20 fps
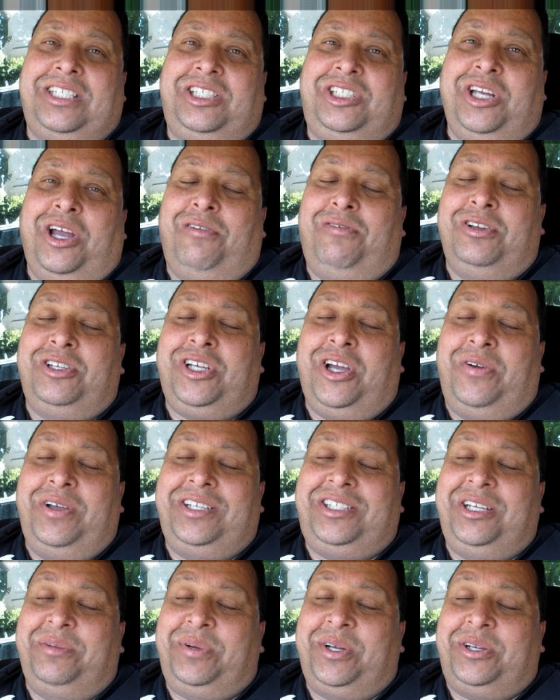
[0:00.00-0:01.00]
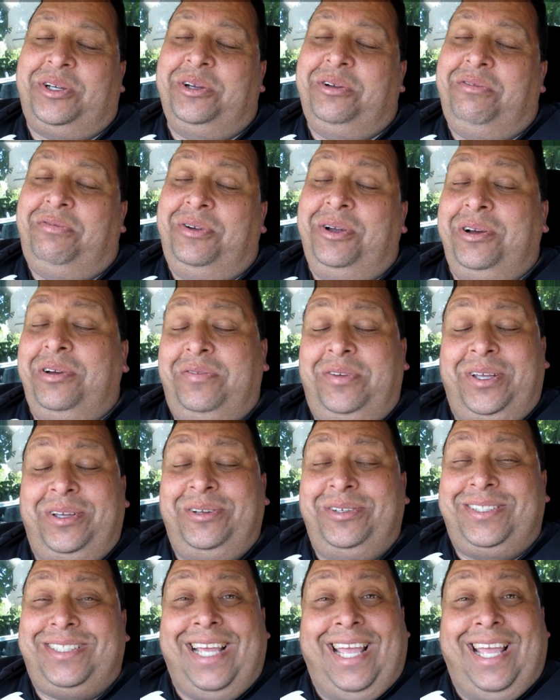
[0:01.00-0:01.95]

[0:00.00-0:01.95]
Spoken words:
this is Joe for Joey's Super Cool Food Review